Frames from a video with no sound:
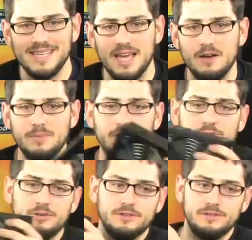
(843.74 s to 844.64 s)
down because
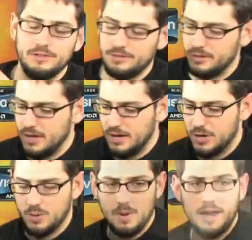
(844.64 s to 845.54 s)
there is this uh,
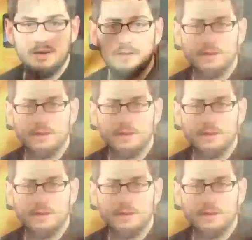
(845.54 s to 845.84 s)
grate